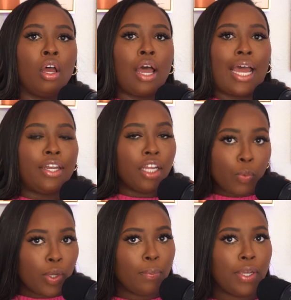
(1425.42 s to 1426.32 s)
I didn't
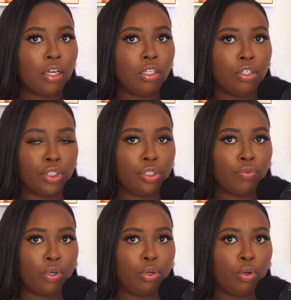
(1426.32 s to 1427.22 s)
want to be in a leadership
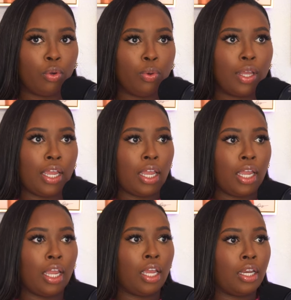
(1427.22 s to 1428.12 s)
role,
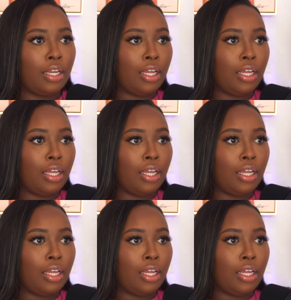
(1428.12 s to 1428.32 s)
and